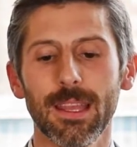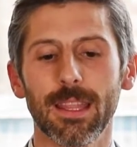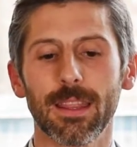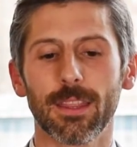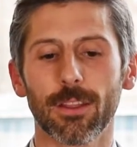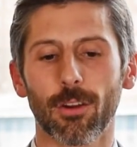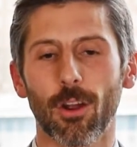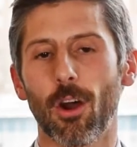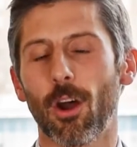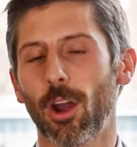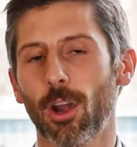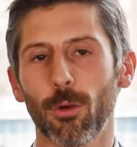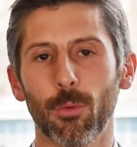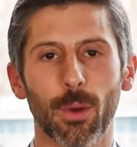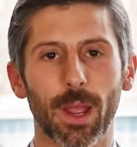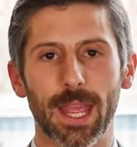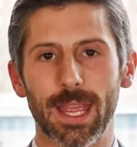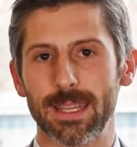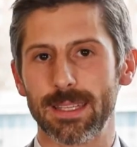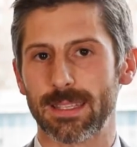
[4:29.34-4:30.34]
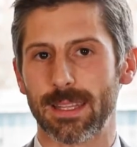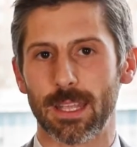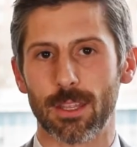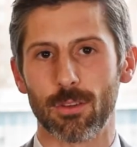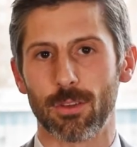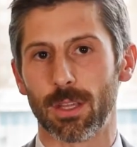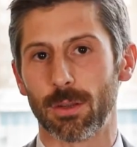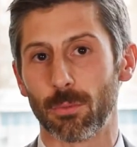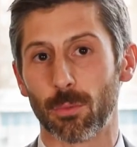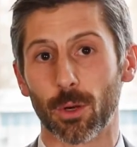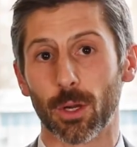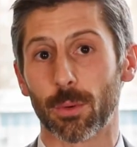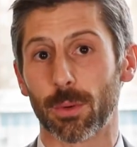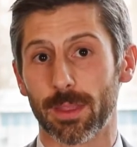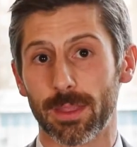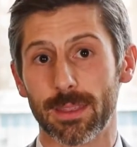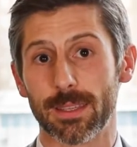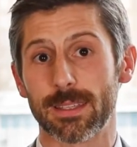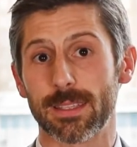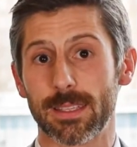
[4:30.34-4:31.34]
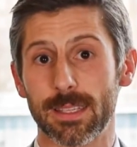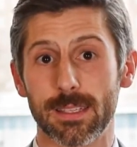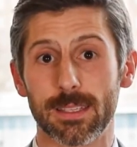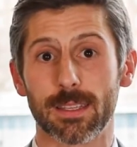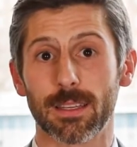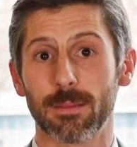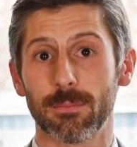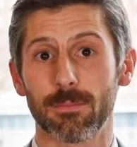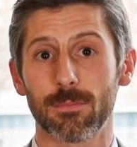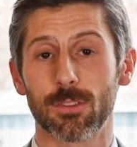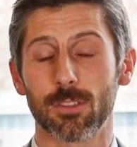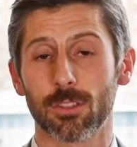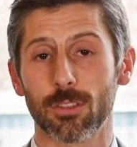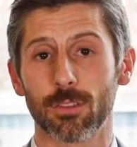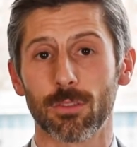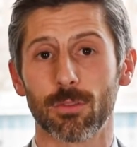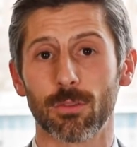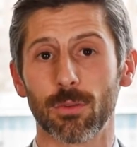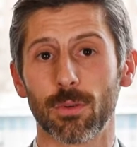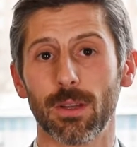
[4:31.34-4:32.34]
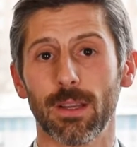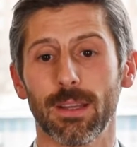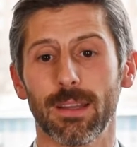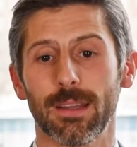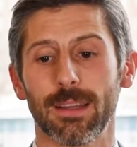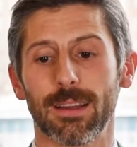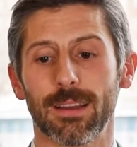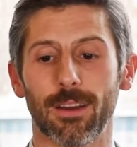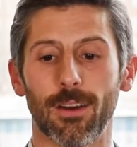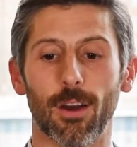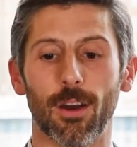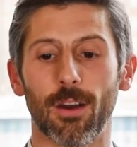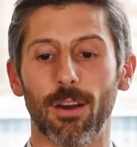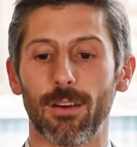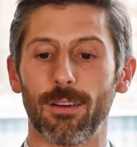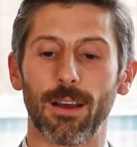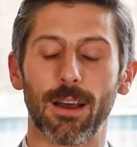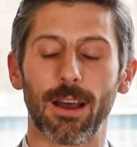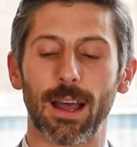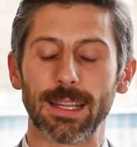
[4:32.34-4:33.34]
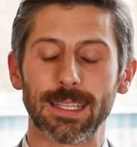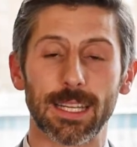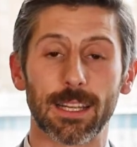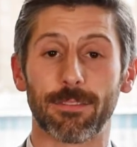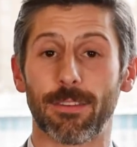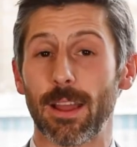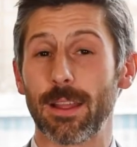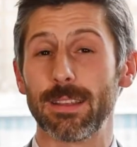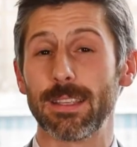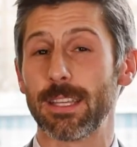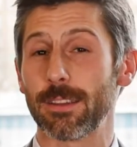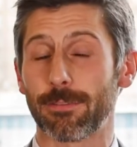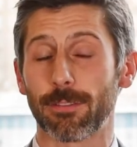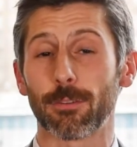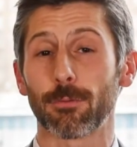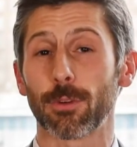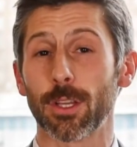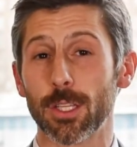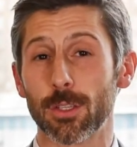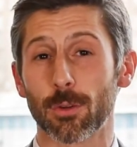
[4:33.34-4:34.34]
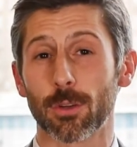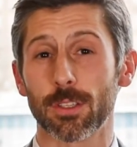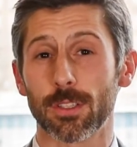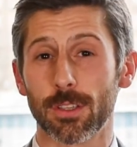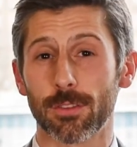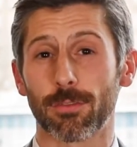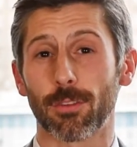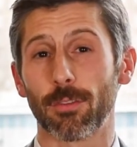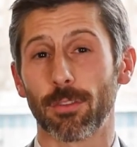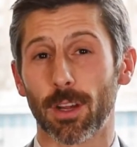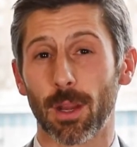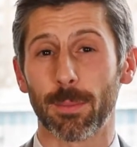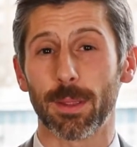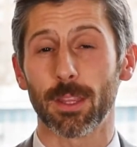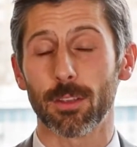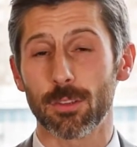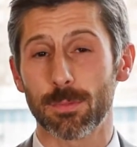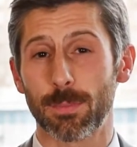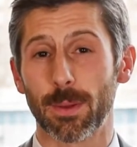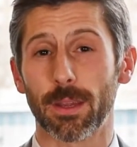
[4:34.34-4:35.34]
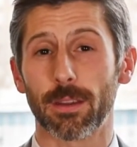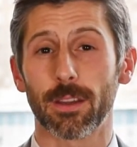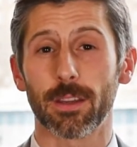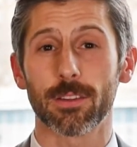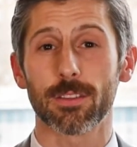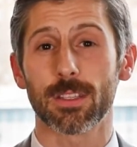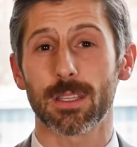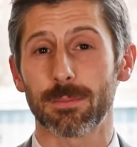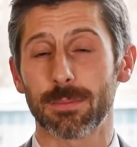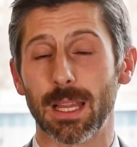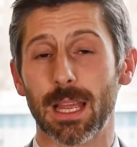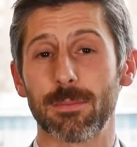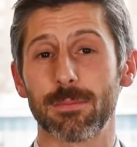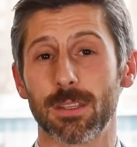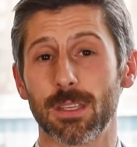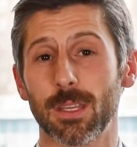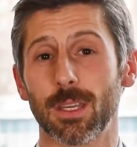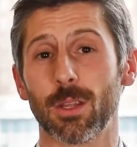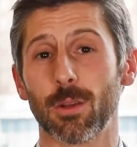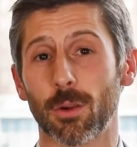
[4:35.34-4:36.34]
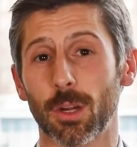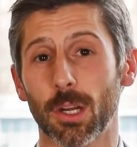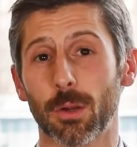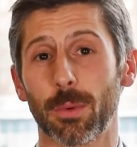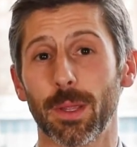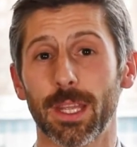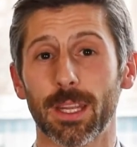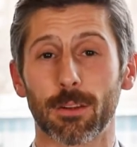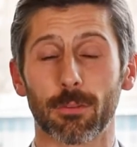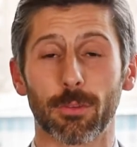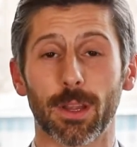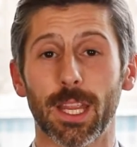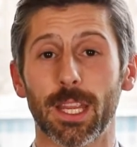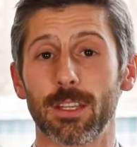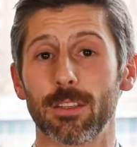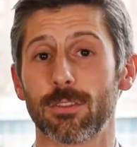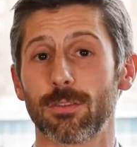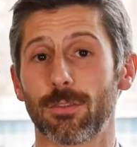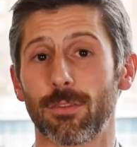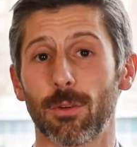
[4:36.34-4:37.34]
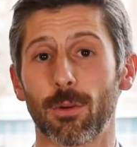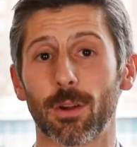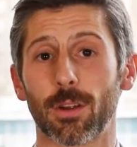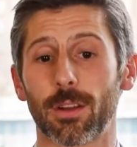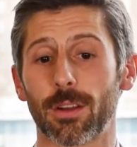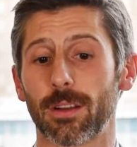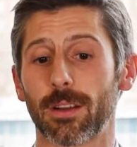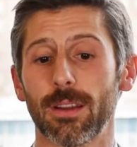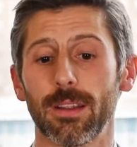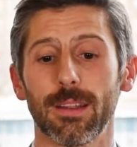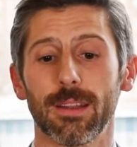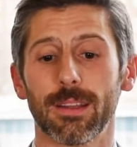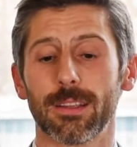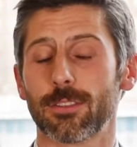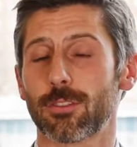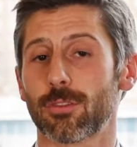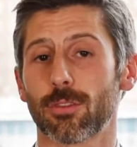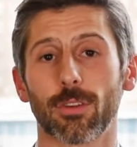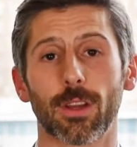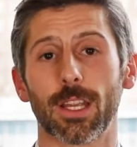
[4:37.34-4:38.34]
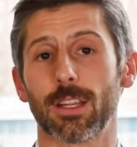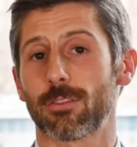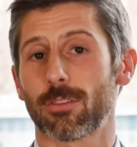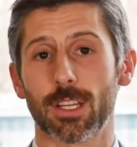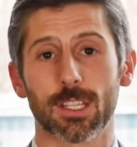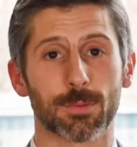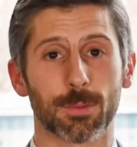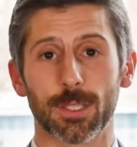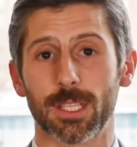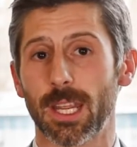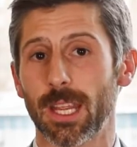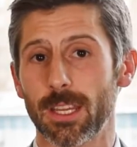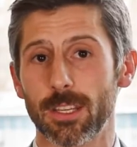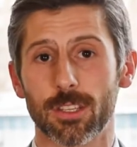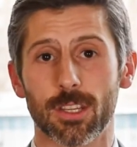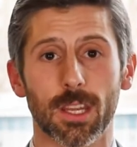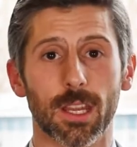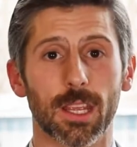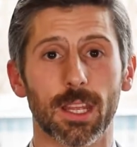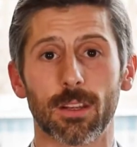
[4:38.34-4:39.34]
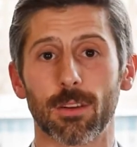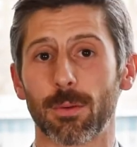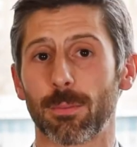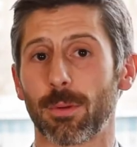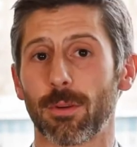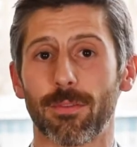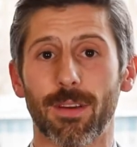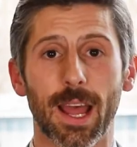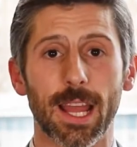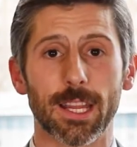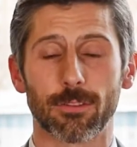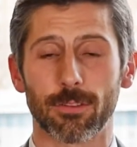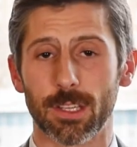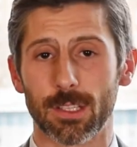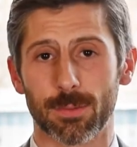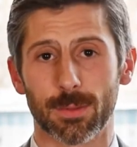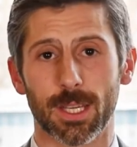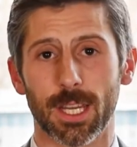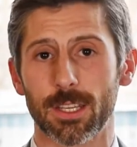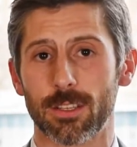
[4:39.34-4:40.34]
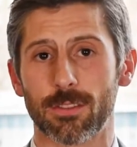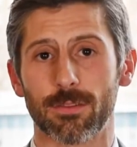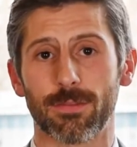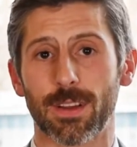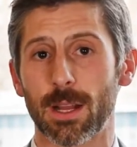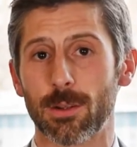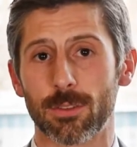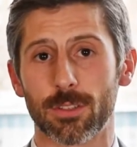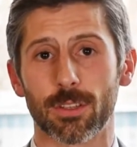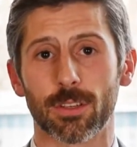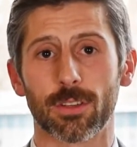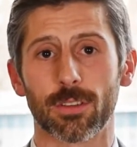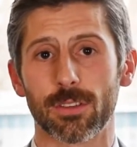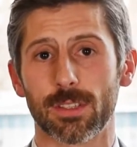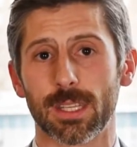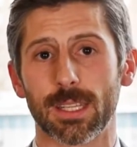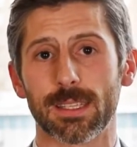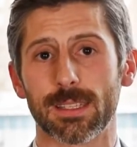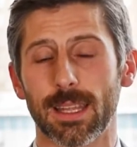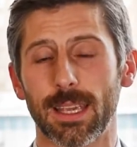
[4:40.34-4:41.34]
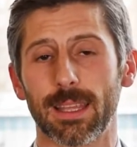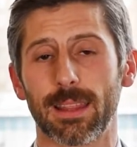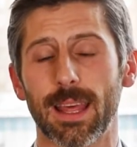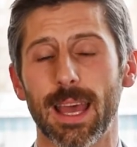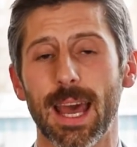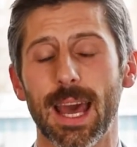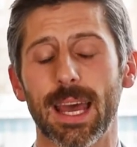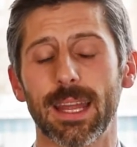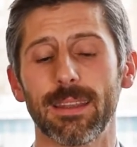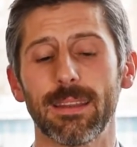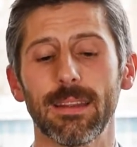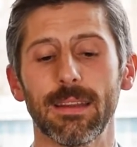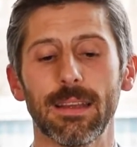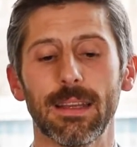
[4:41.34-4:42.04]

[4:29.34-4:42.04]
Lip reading: There are ways that you can work within the system to identify different resources for overcoming those barriers. Sometimes in New York, we can arrange for transportation or provide transportation vouchers, things like that.